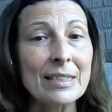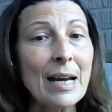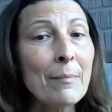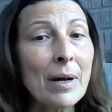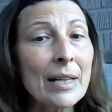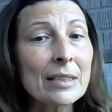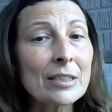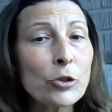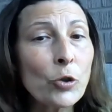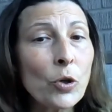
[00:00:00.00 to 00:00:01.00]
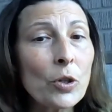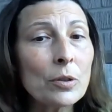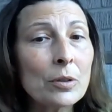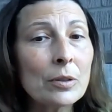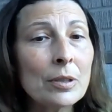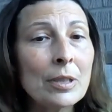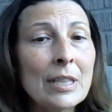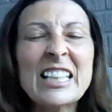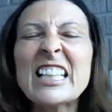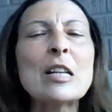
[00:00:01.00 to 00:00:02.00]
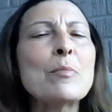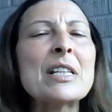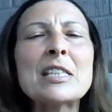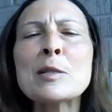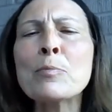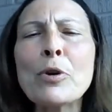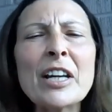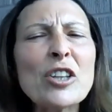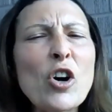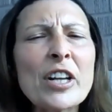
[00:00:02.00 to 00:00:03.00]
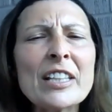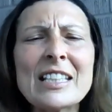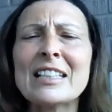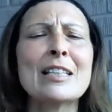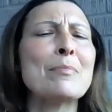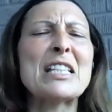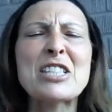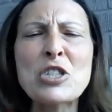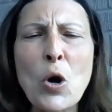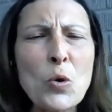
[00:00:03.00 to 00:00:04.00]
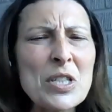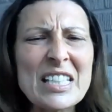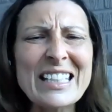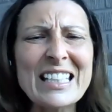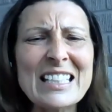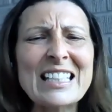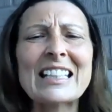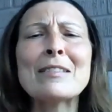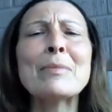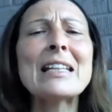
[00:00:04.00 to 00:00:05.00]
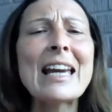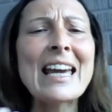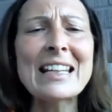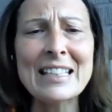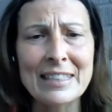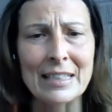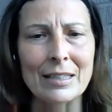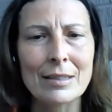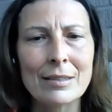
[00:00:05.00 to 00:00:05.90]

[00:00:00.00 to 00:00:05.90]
that mind control can be spread on it, it can be soaked in it, it can be anything.